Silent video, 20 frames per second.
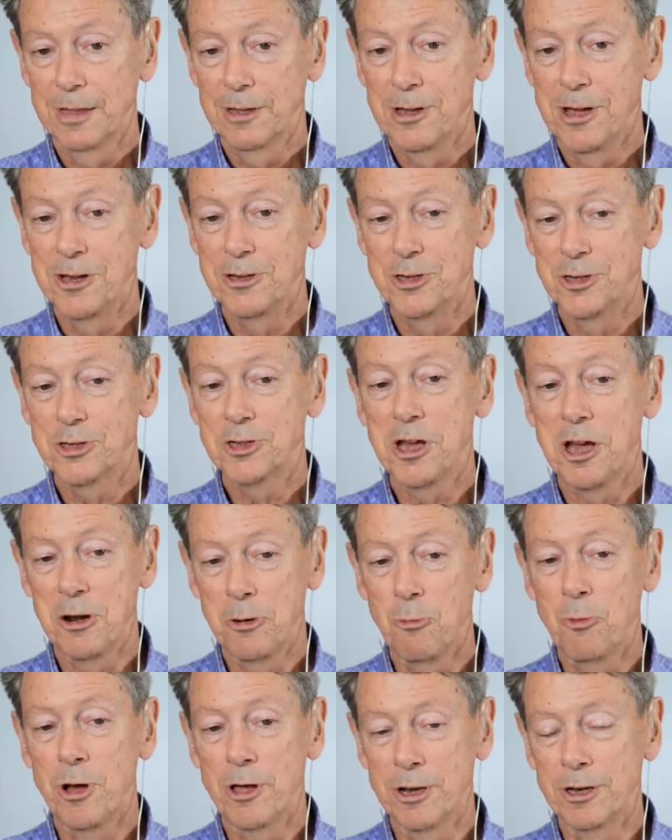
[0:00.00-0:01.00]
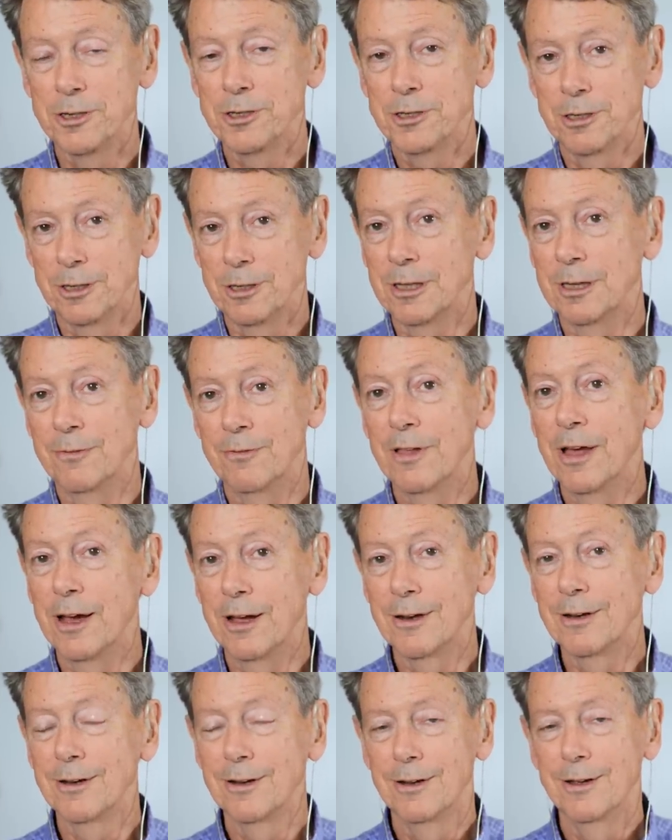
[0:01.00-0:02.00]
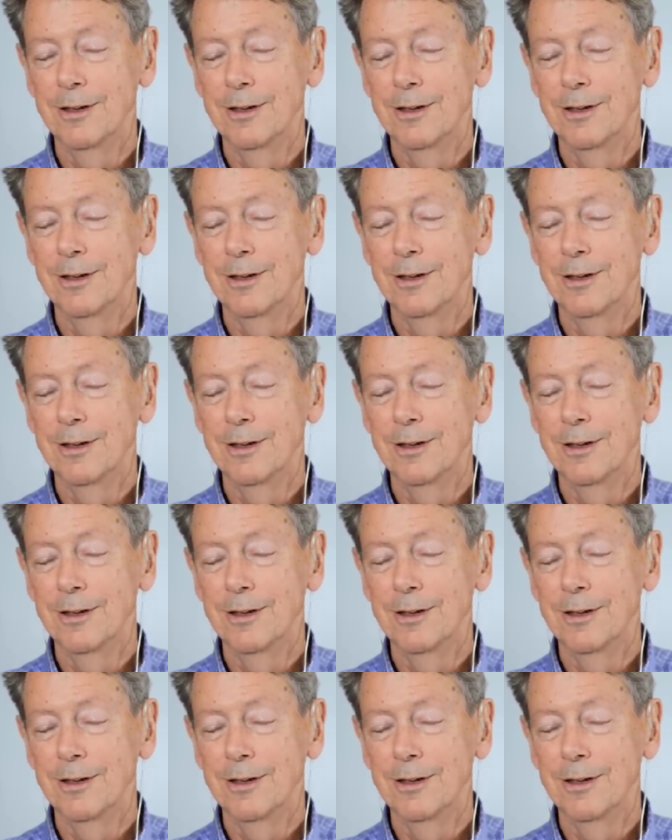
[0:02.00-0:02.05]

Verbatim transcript: I just kind of wanted to leave that